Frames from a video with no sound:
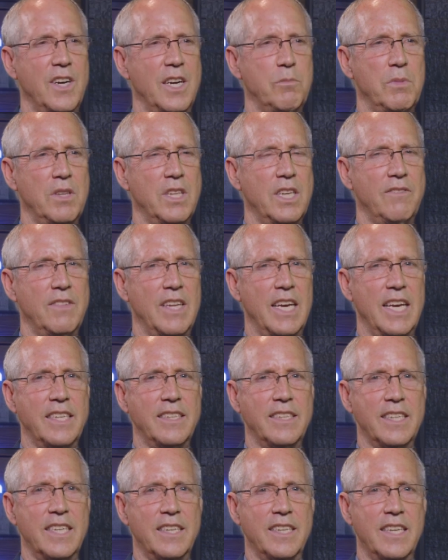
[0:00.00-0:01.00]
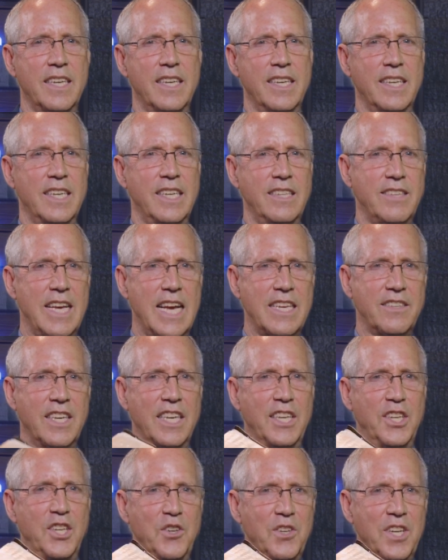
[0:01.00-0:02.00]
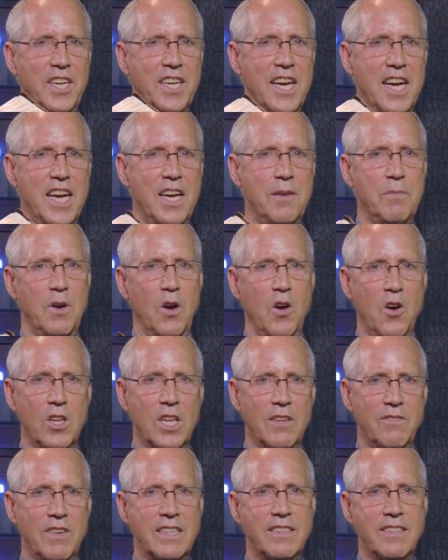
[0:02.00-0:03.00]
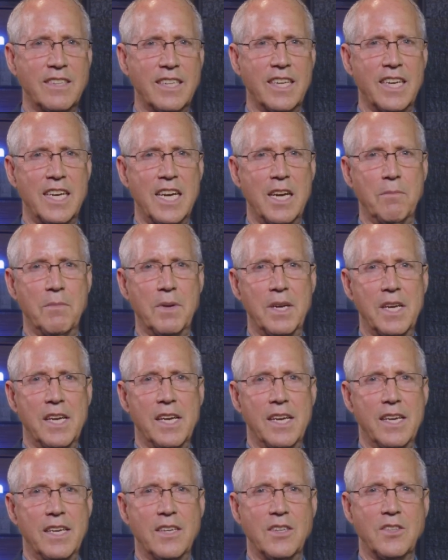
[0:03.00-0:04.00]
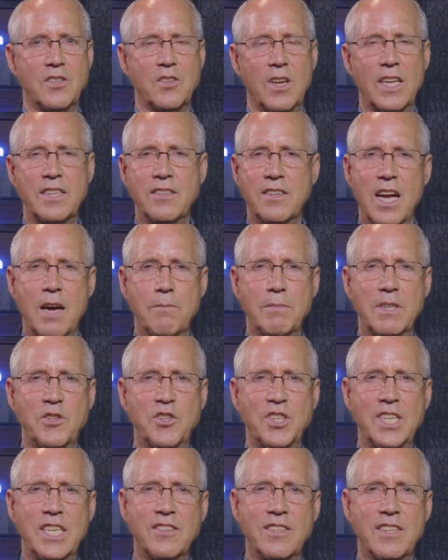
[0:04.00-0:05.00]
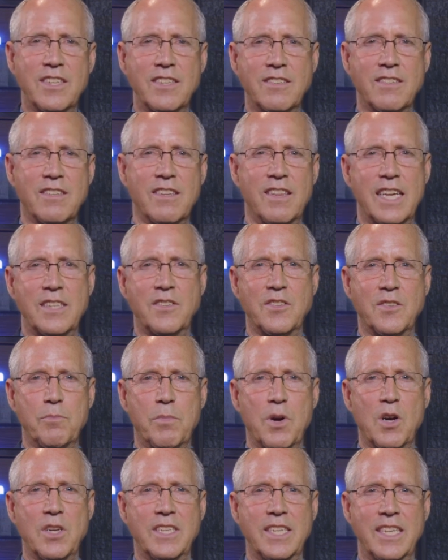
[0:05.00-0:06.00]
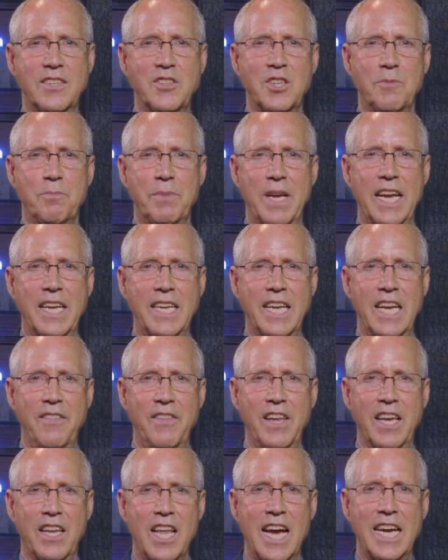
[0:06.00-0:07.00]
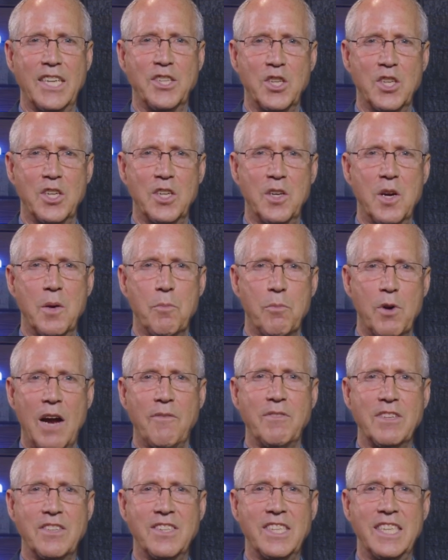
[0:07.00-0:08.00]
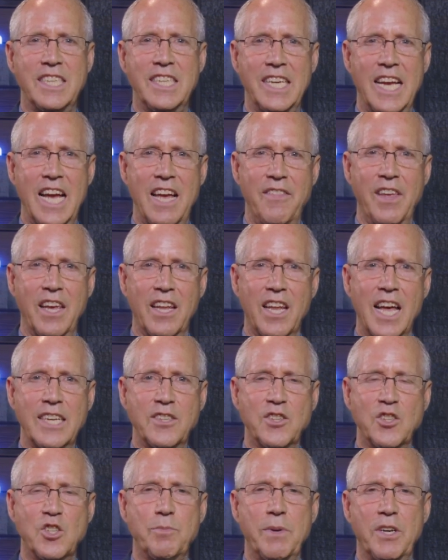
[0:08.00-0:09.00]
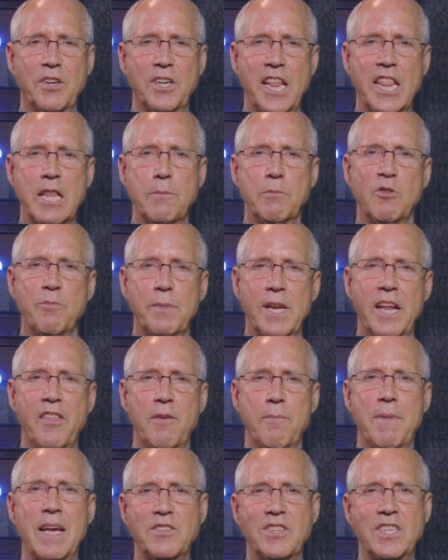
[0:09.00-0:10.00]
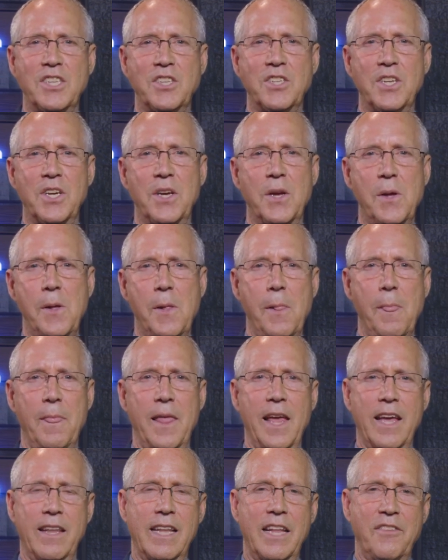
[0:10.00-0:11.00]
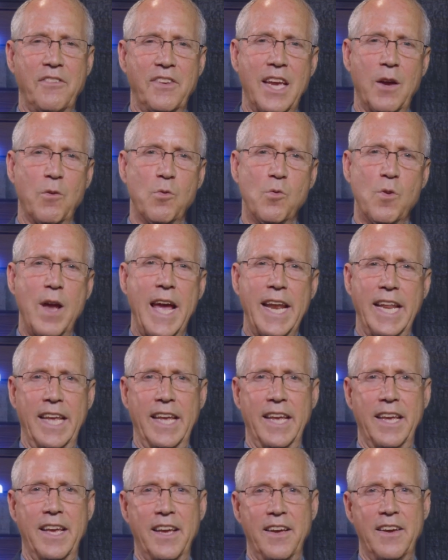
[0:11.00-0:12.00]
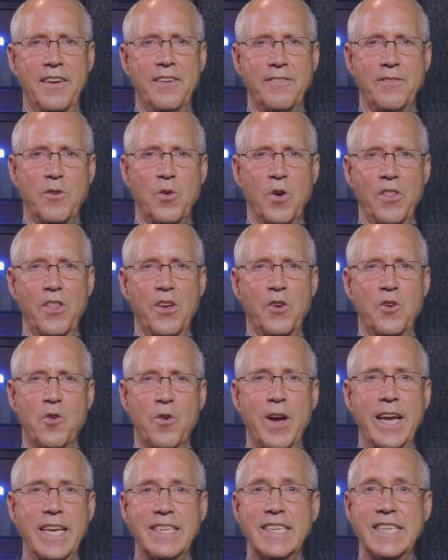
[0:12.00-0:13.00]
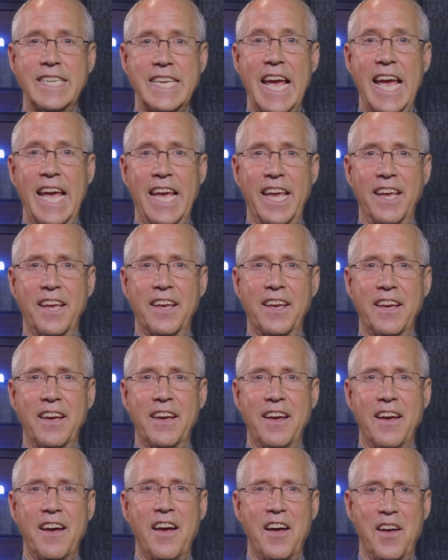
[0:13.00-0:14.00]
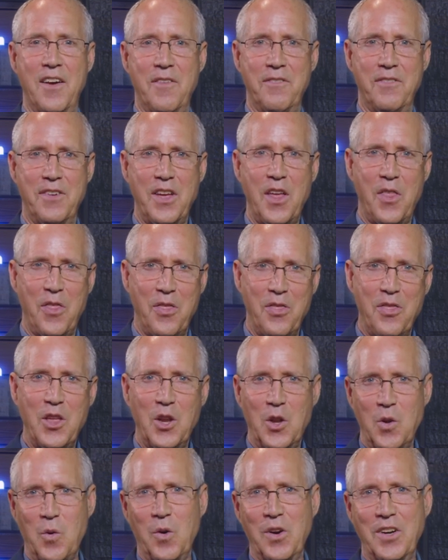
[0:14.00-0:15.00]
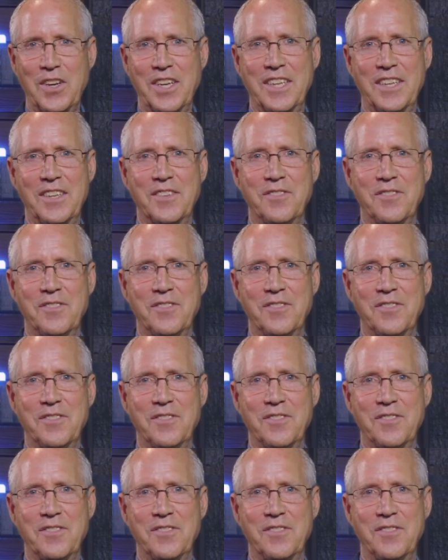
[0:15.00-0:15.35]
I believe that. And he's asking you to come, all of us to come. So let's come to Jesus. Let's participate in the Elijah prophecy and the Elijah spirit and the movement and the message. And let's get ready for the great day of the Lord.